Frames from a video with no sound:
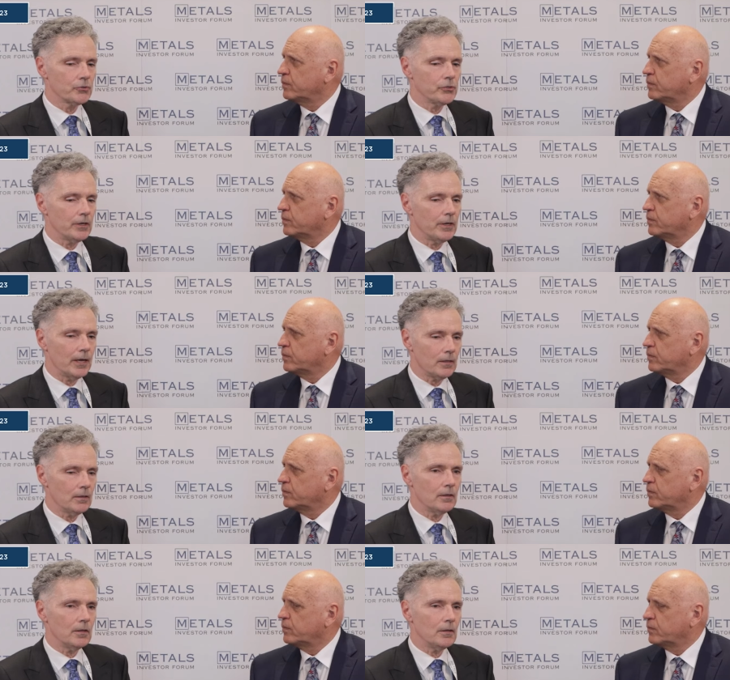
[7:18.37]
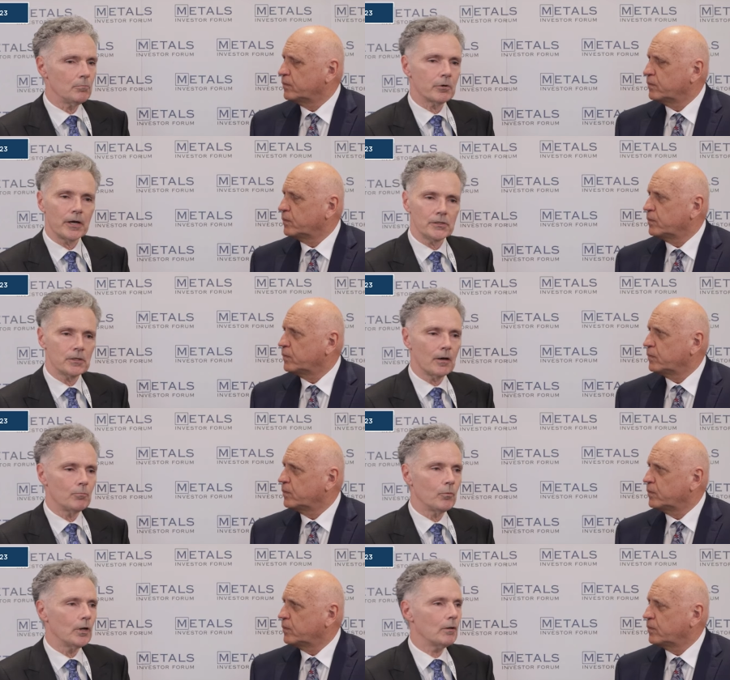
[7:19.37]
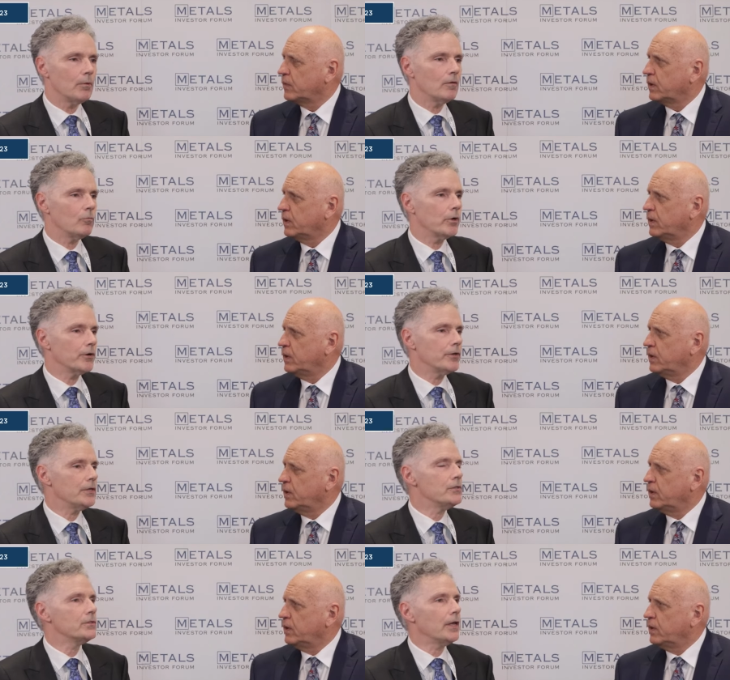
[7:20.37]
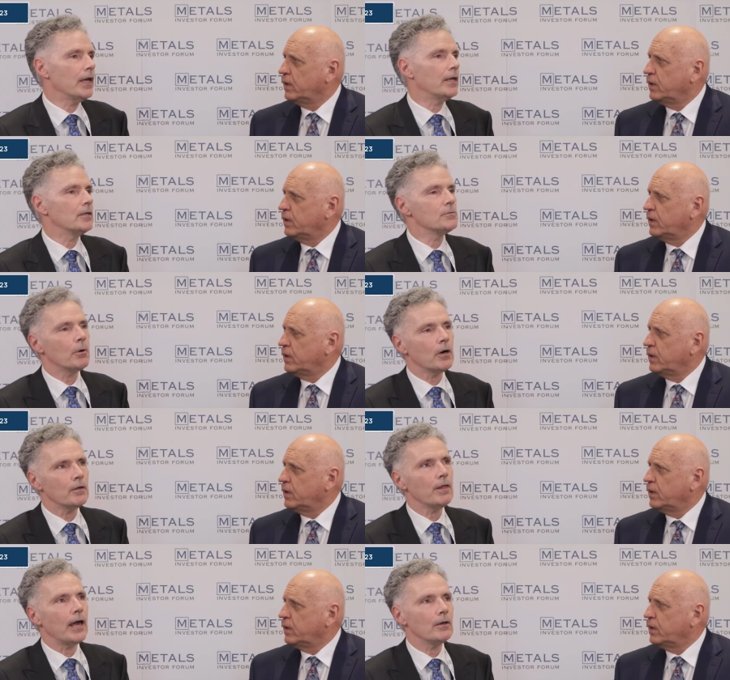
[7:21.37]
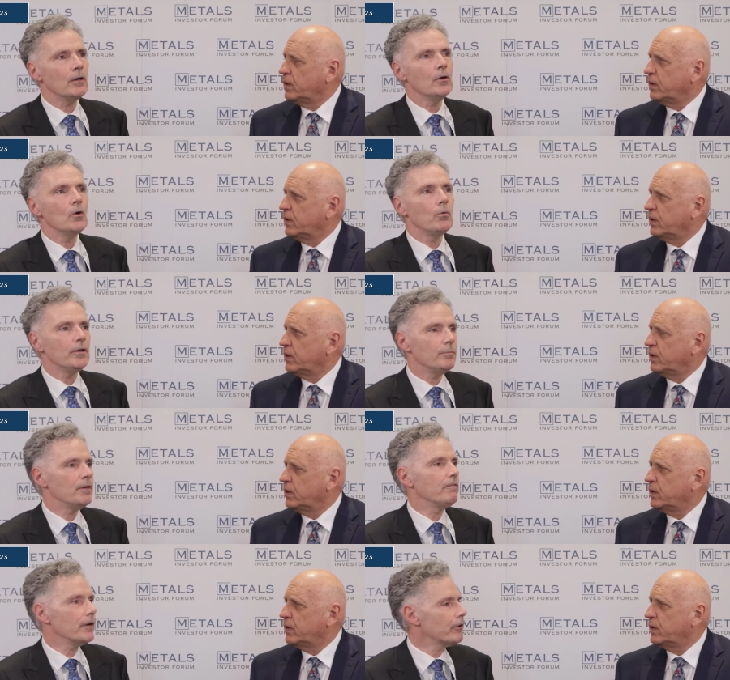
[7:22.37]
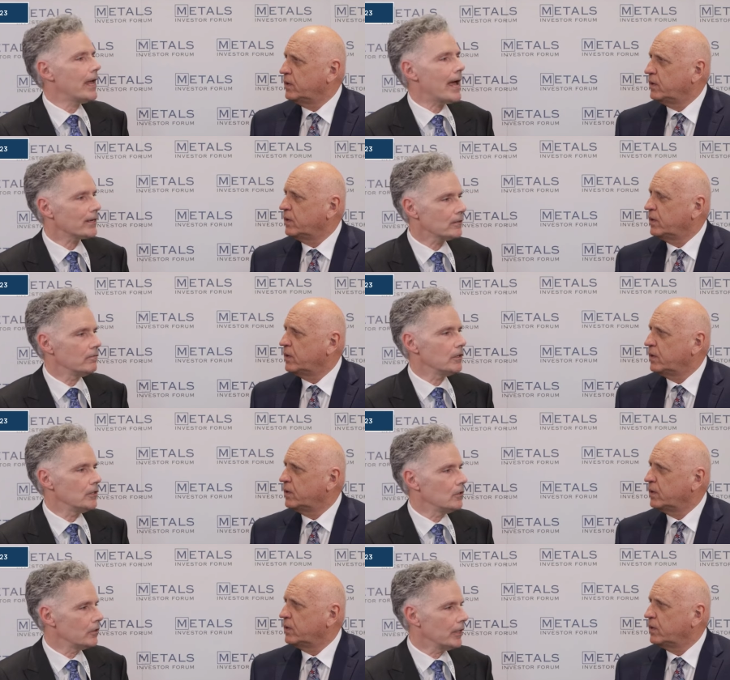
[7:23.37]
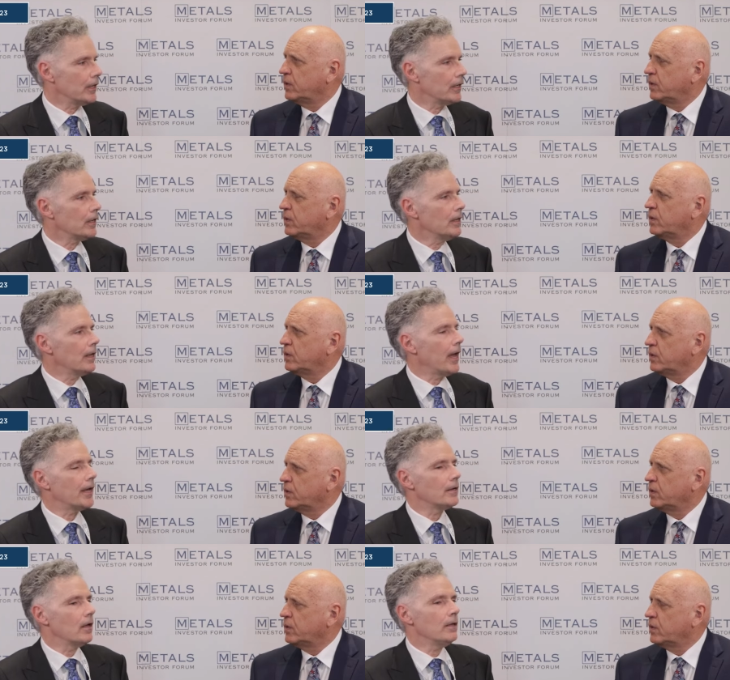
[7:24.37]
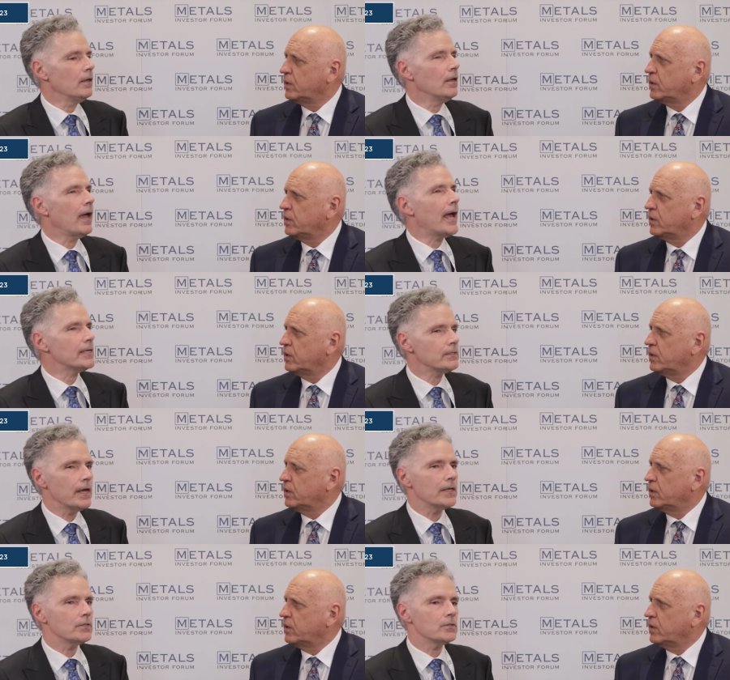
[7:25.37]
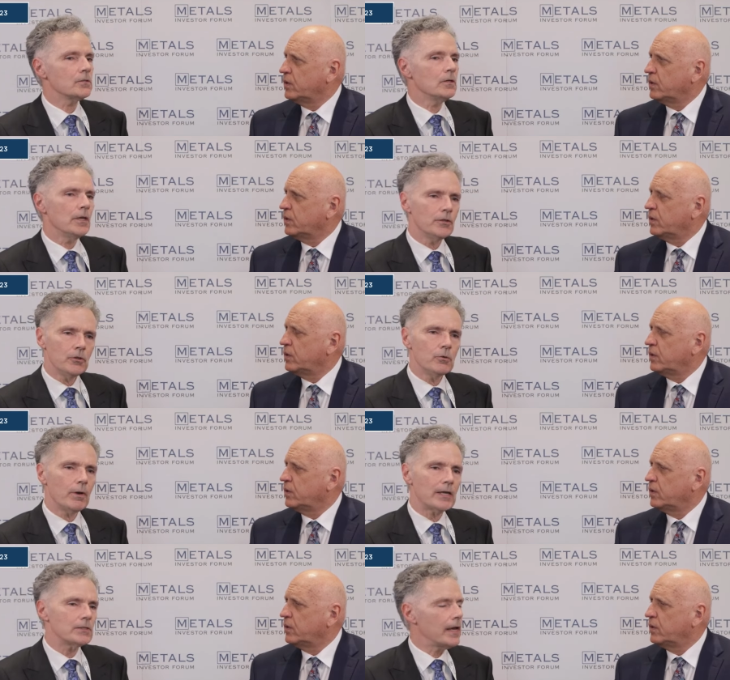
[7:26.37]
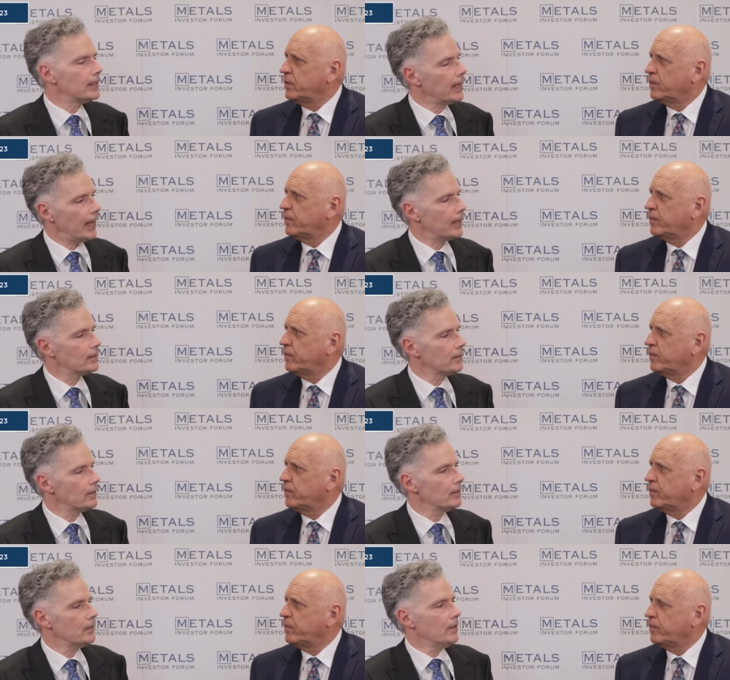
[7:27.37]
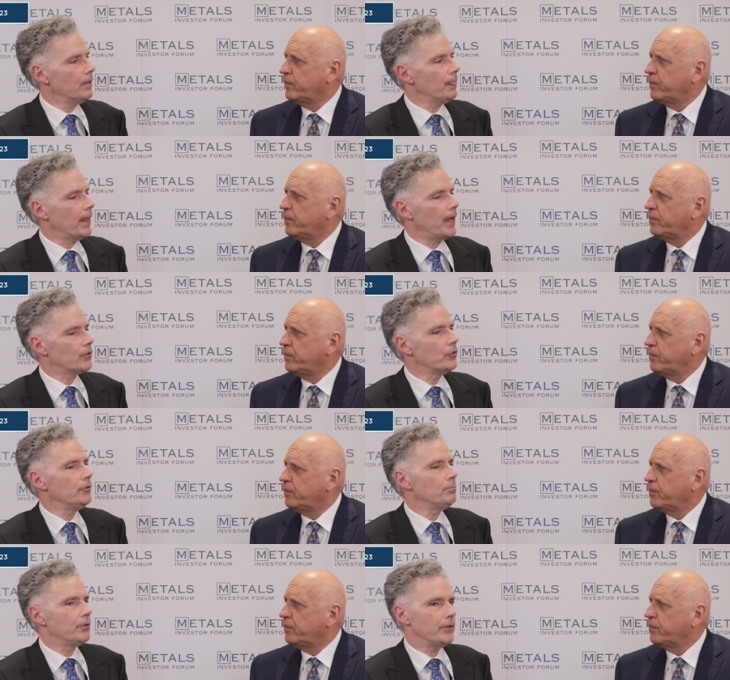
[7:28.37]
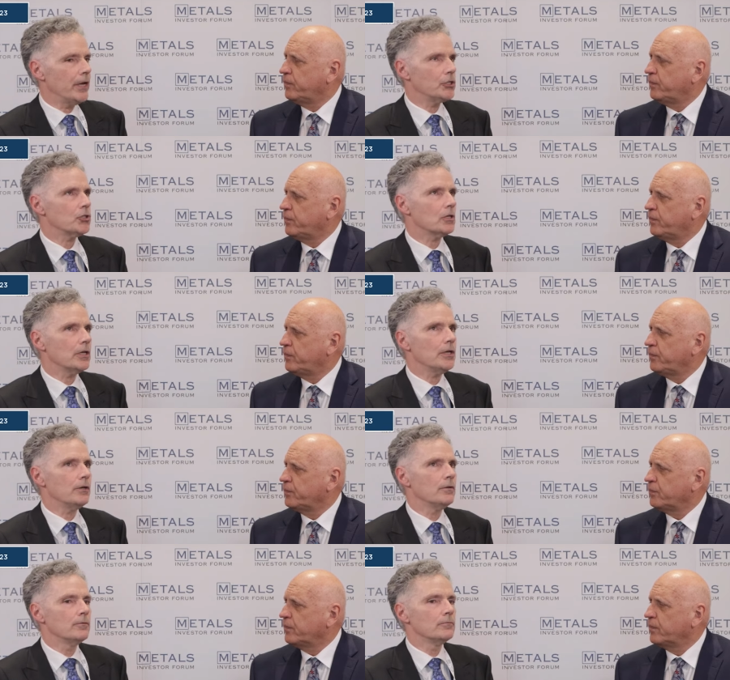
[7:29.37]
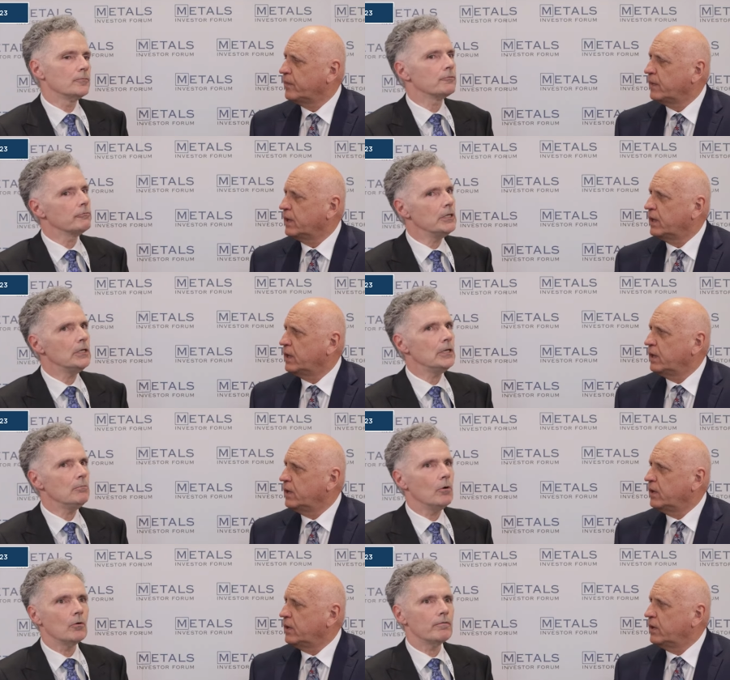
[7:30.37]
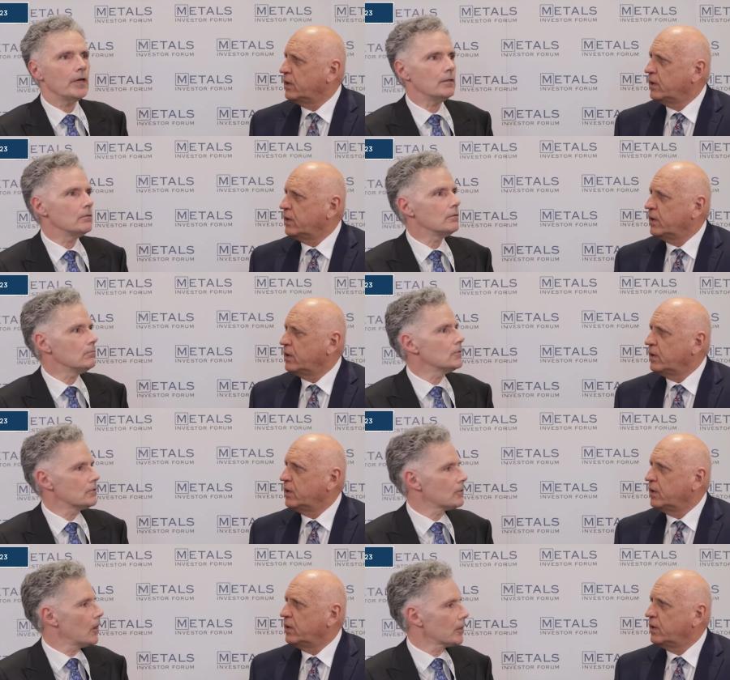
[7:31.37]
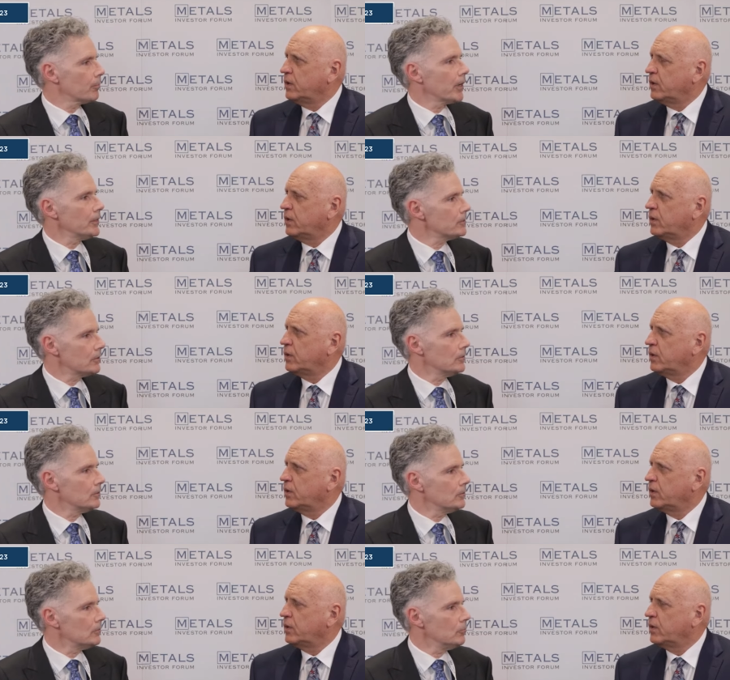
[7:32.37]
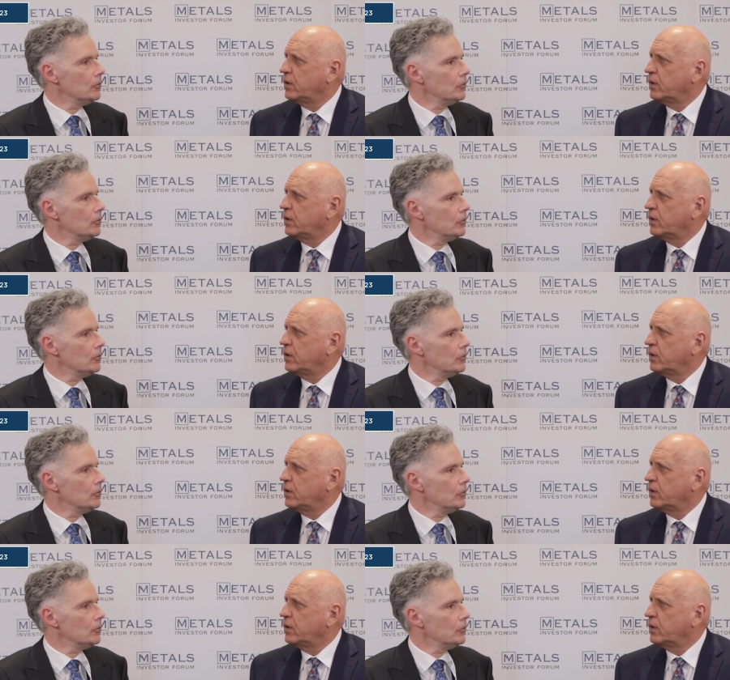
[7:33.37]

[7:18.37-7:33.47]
Speaker 1: to get the price up well above where it is. And as part of that, we've been very actively looking at assets in the US and Canada that could potentially really motivate the stock price to move